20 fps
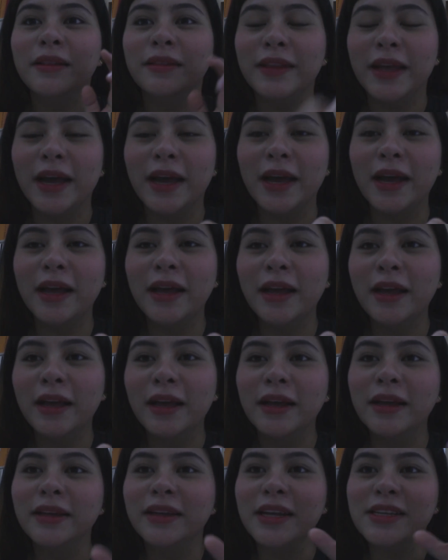na
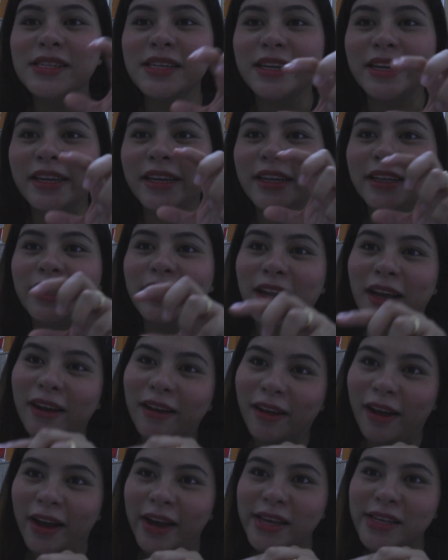nasa gilid
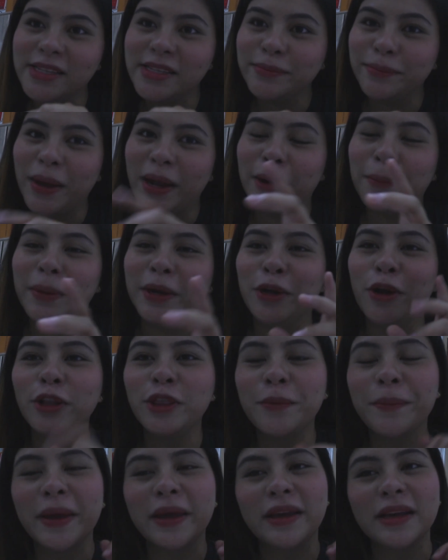lang guys para
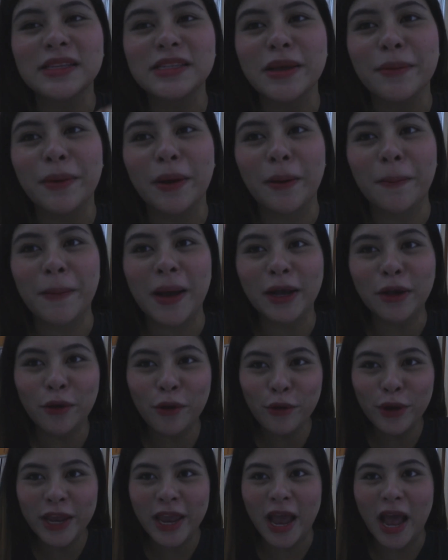ma-notify ka sa mga bago
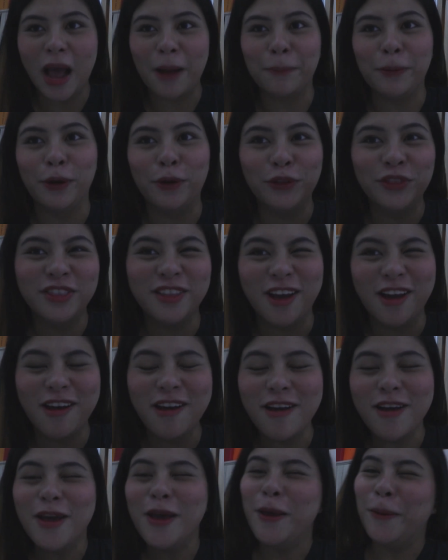kong i-upload
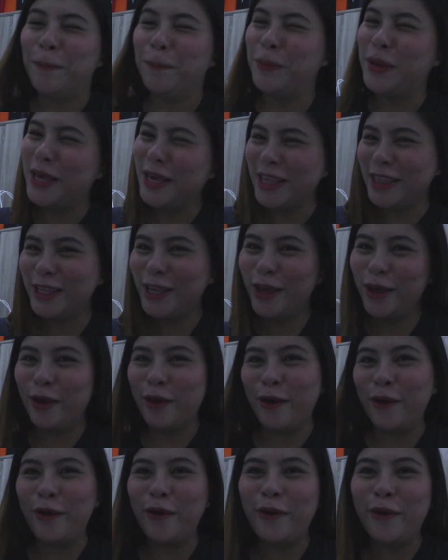na
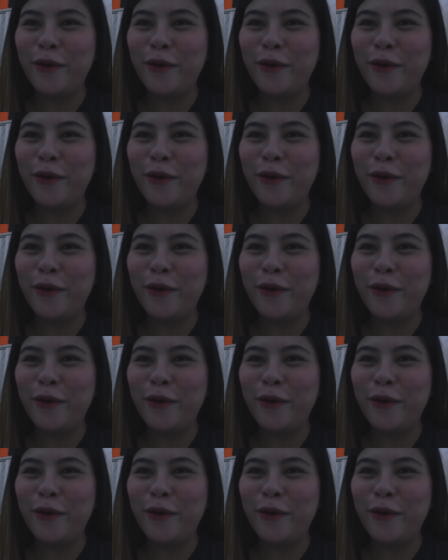video.